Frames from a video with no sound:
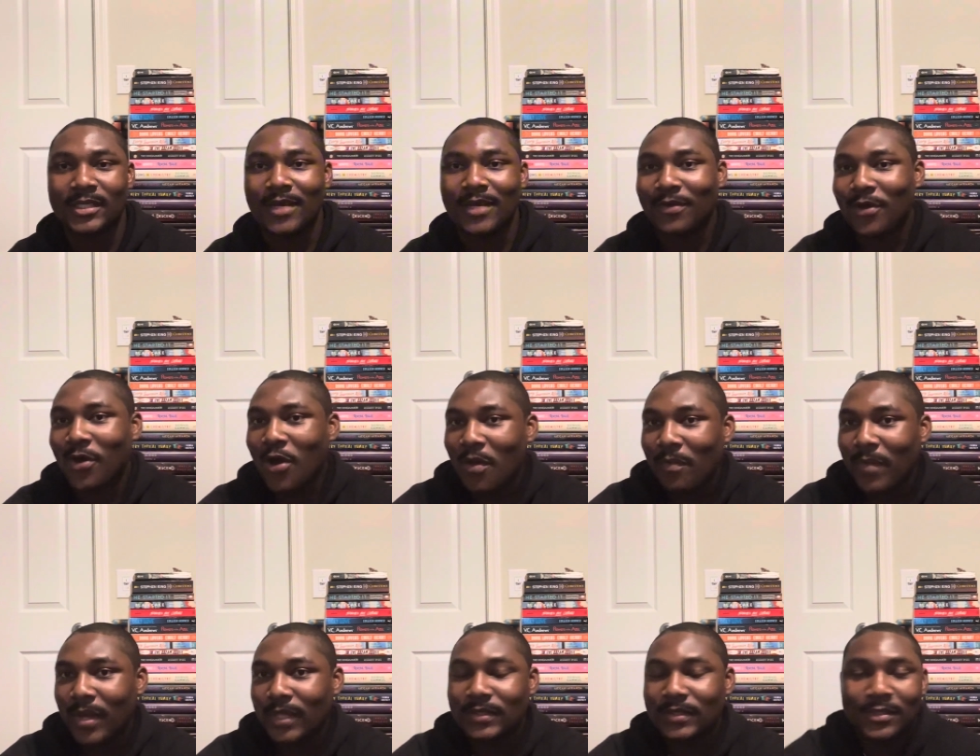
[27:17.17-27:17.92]
Leave a
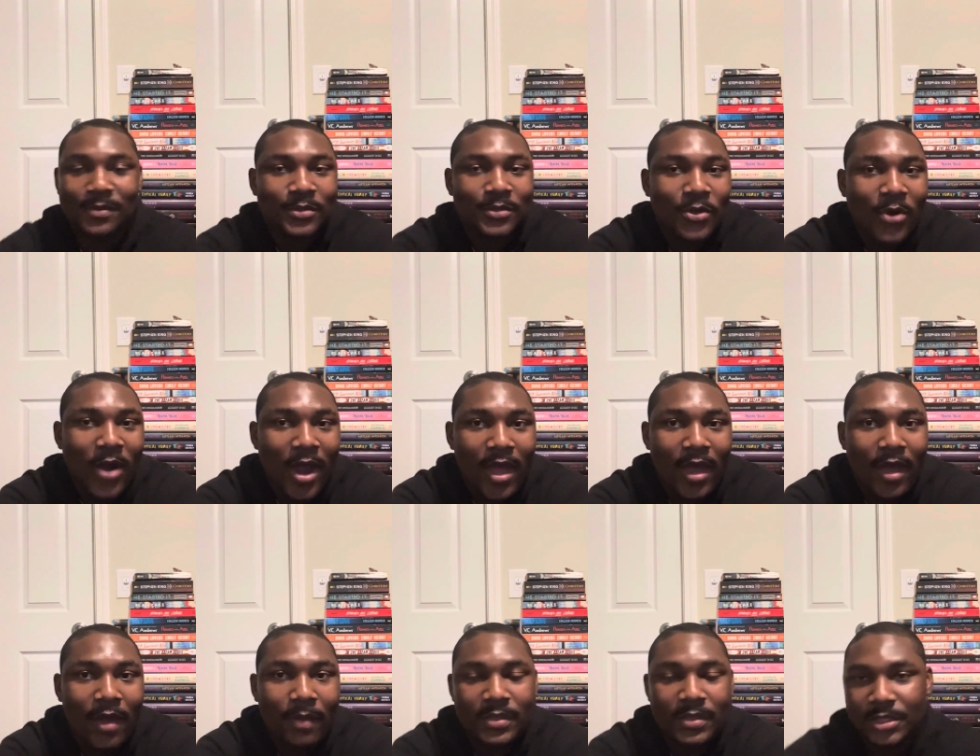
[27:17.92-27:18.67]
comment, subscribe,